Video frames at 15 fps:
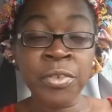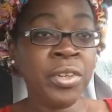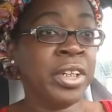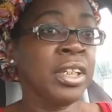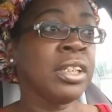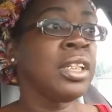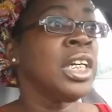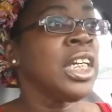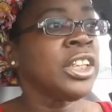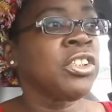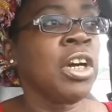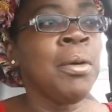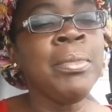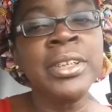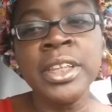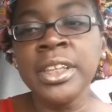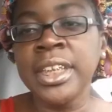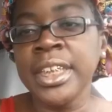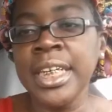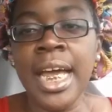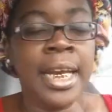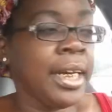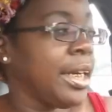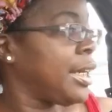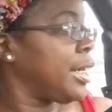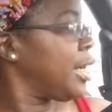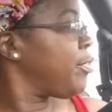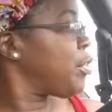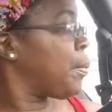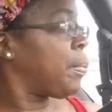for real. So I'm gonna just get out and let
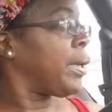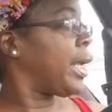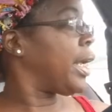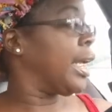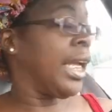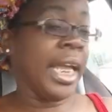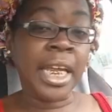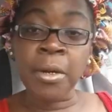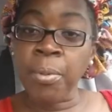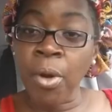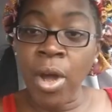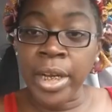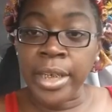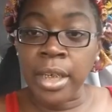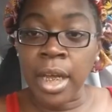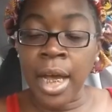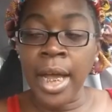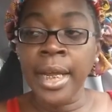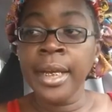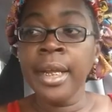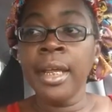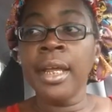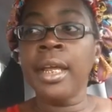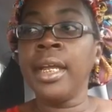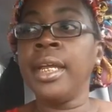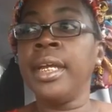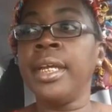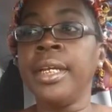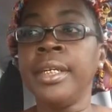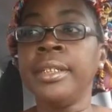Nivea play in the parking lot
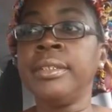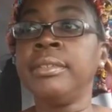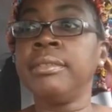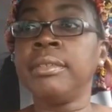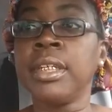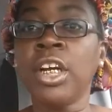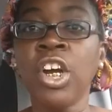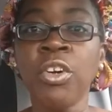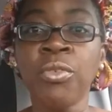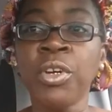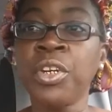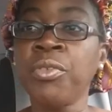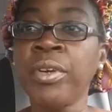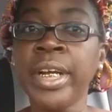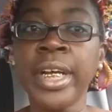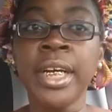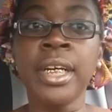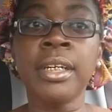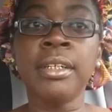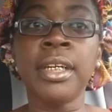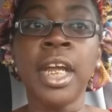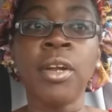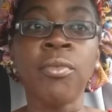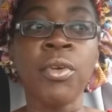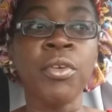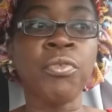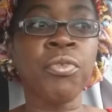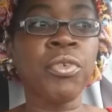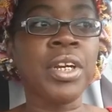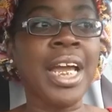and let her run around and
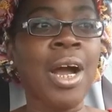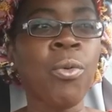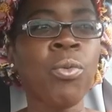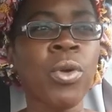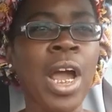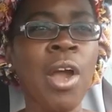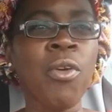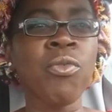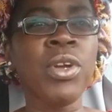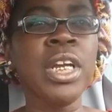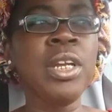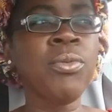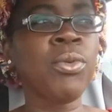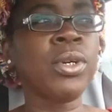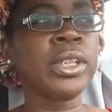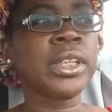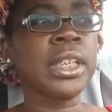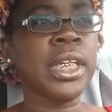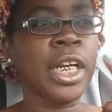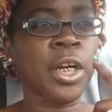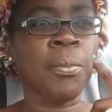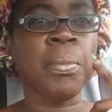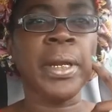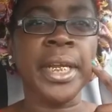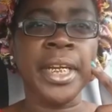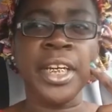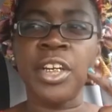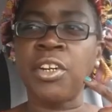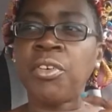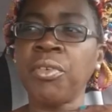run free. I, I really want to let her play
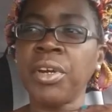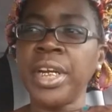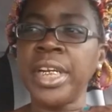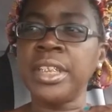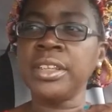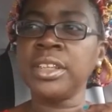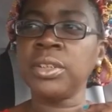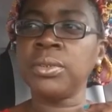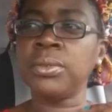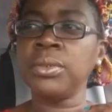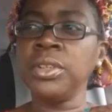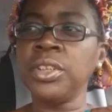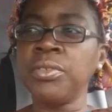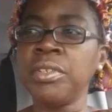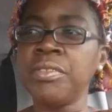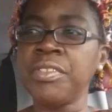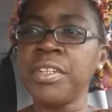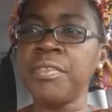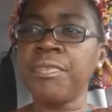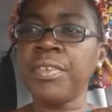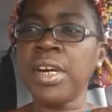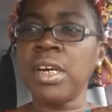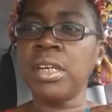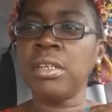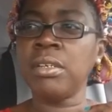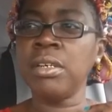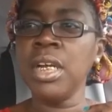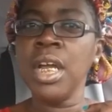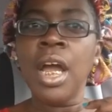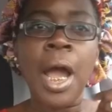in the grass. So, you know, if she
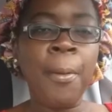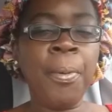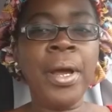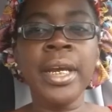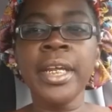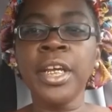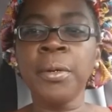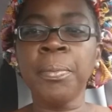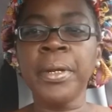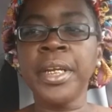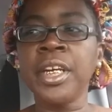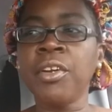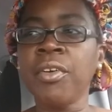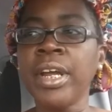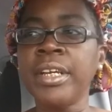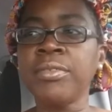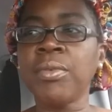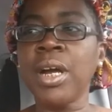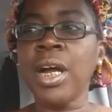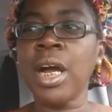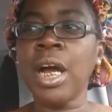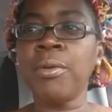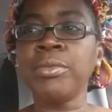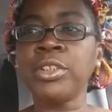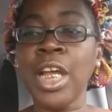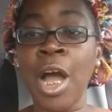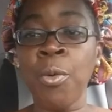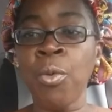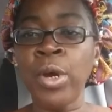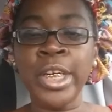fall, I probably let her play in the grass while I was,
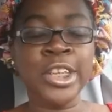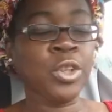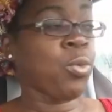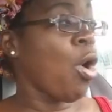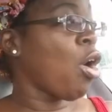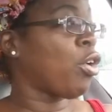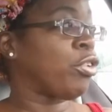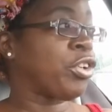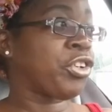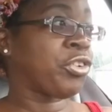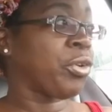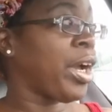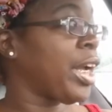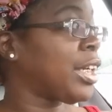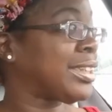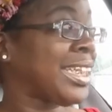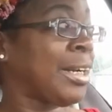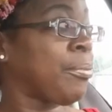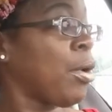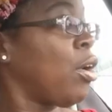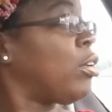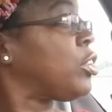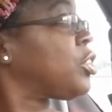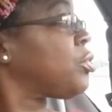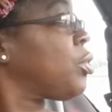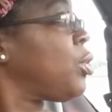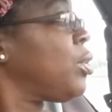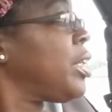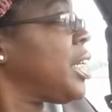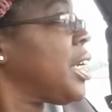I wanted to walk on the track cause I brought her
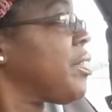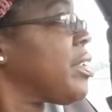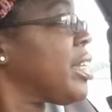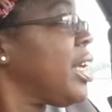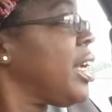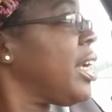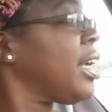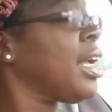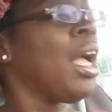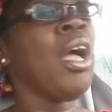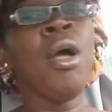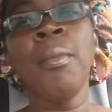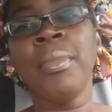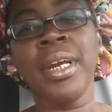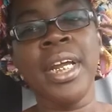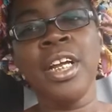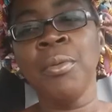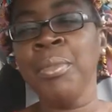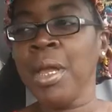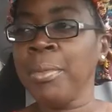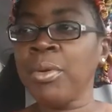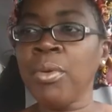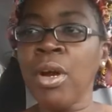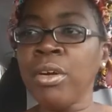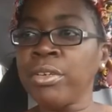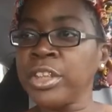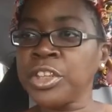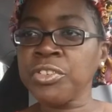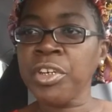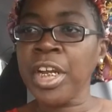stroller and everything, but I ain't gonna be able to walk
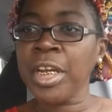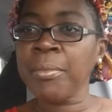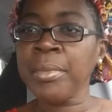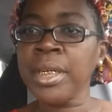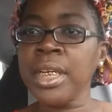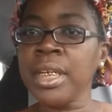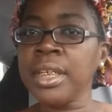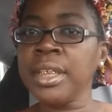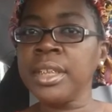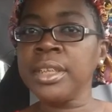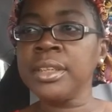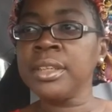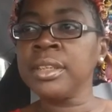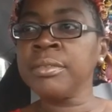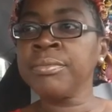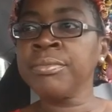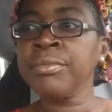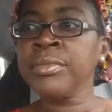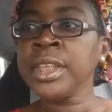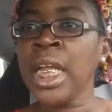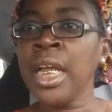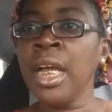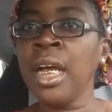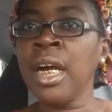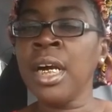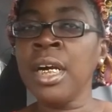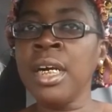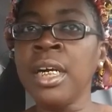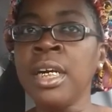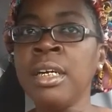on the track because,
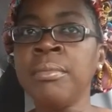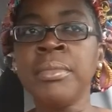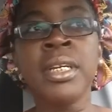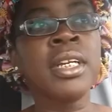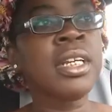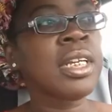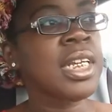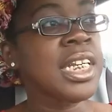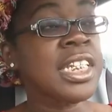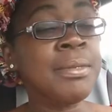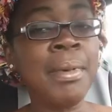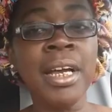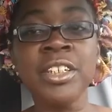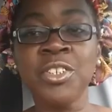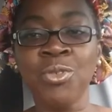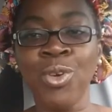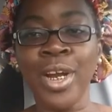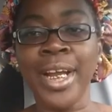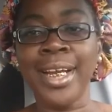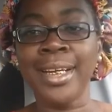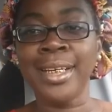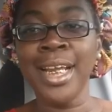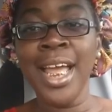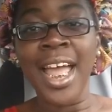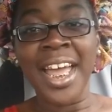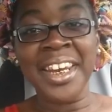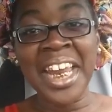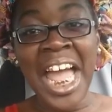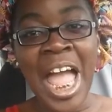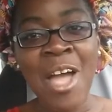um, it's about to rain
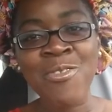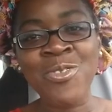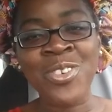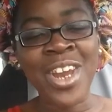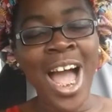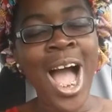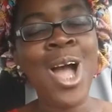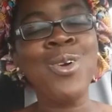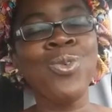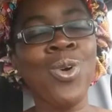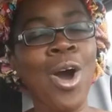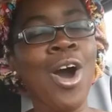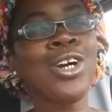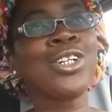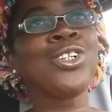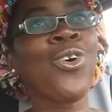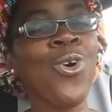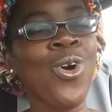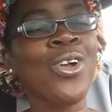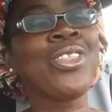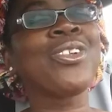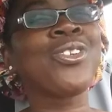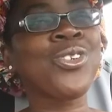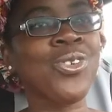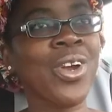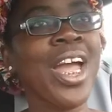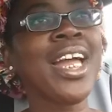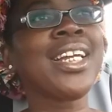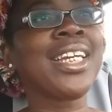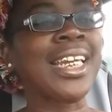and I have not walked on the
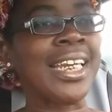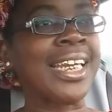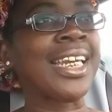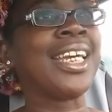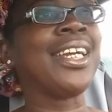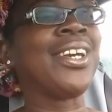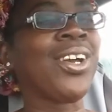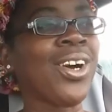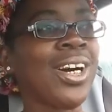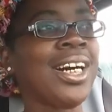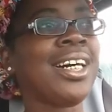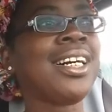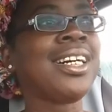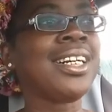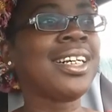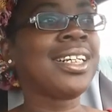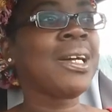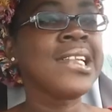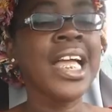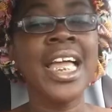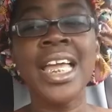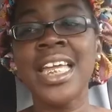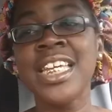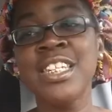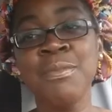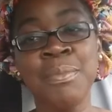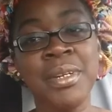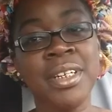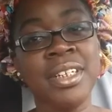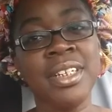track in, it's
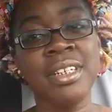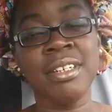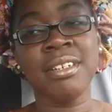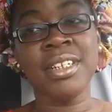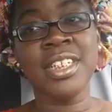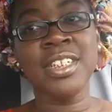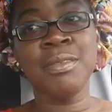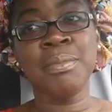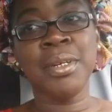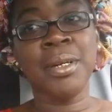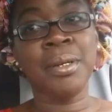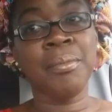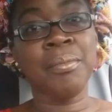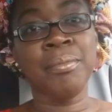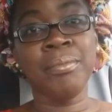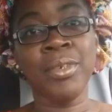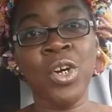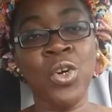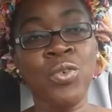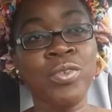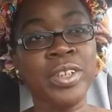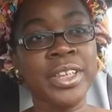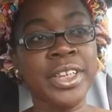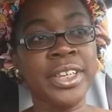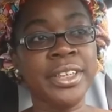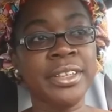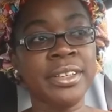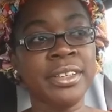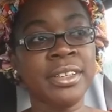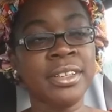been a year. It's been a, over a
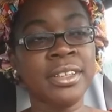year.